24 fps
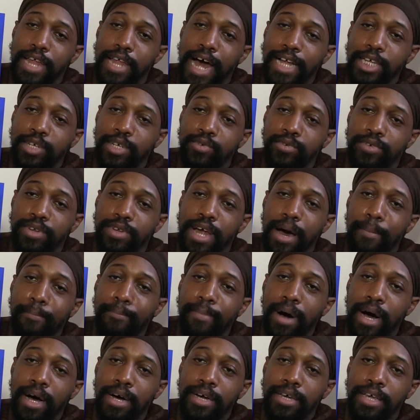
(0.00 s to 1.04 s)
actual
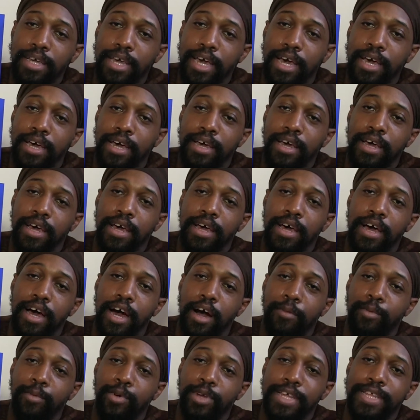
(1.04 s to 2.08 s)
number, yeah,
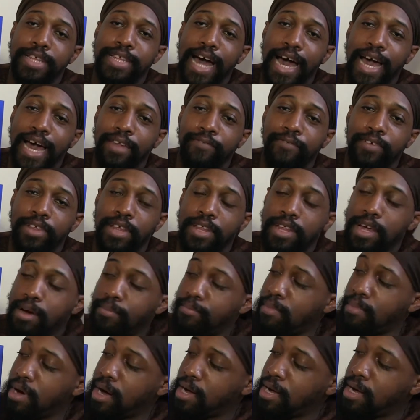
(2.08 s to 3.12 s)
or the sign for the
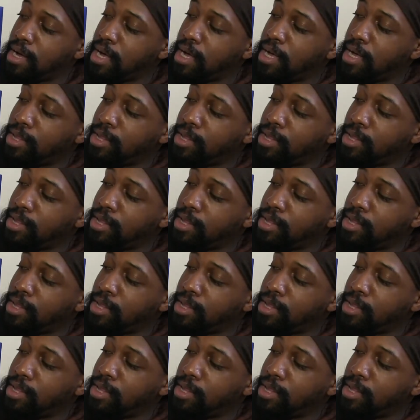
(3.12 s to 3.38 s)
number,